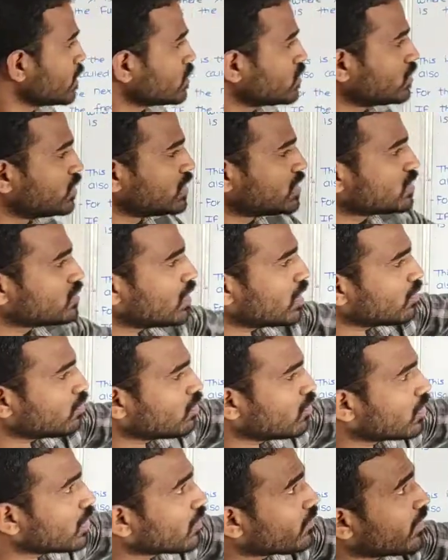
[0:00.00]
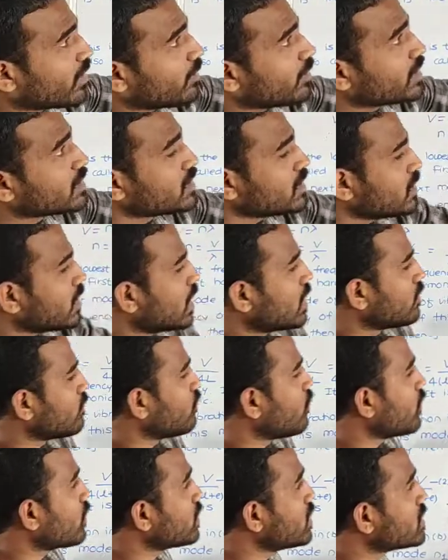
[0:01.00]
So this is what? Mode of vibration, and
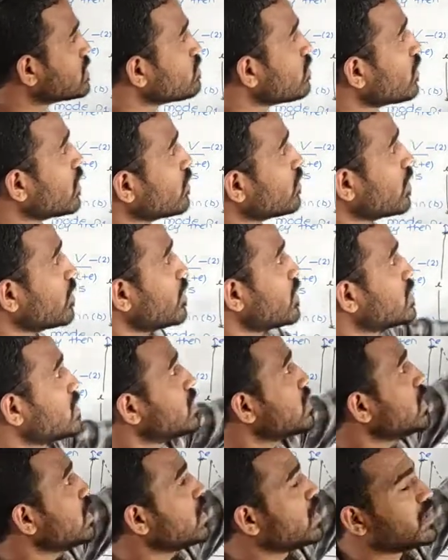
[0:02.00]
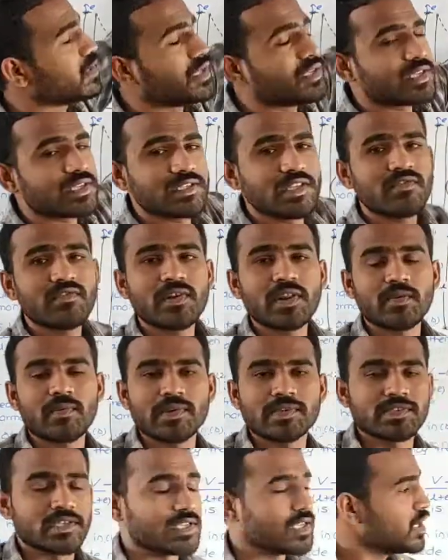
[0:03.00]
for this mode of vibration, this is the
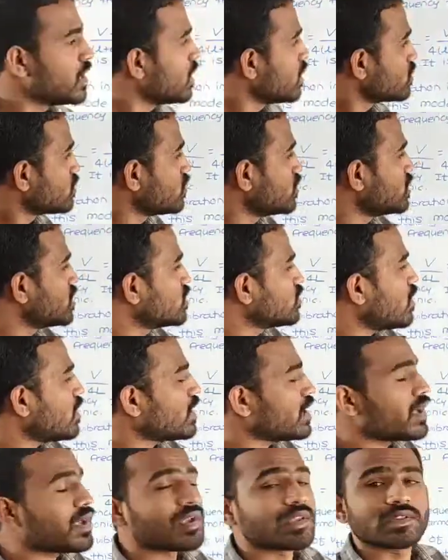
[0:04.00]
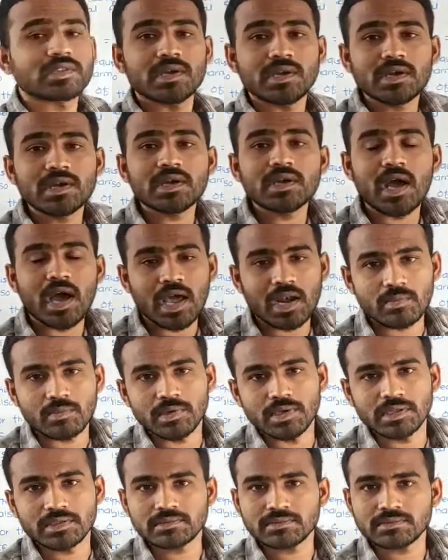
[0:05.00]
frequency. So this is what? Third
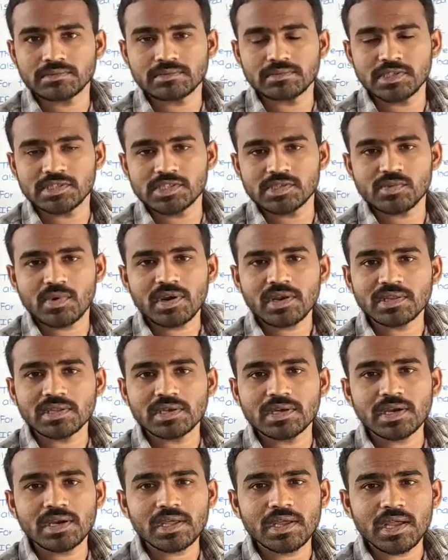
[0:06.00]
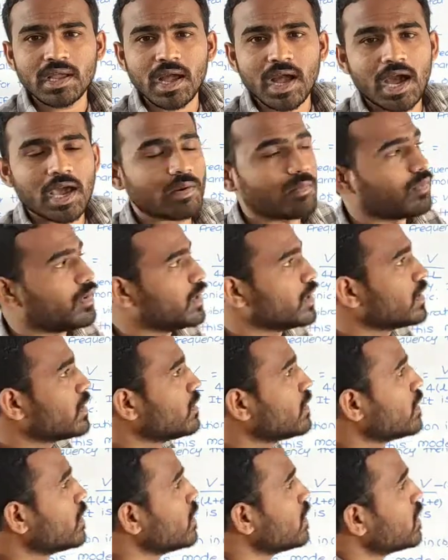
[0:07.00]
harmonic. This is what? Third harmonic.
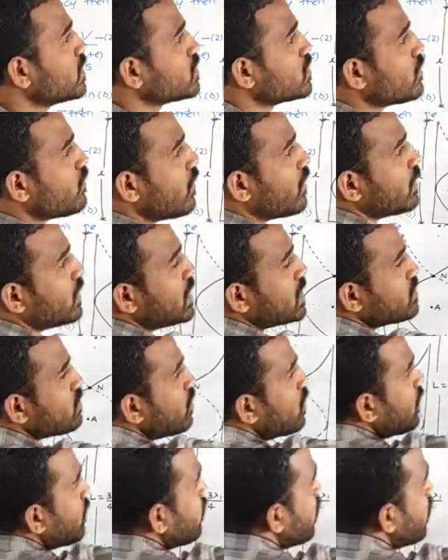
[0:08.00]
So for this mode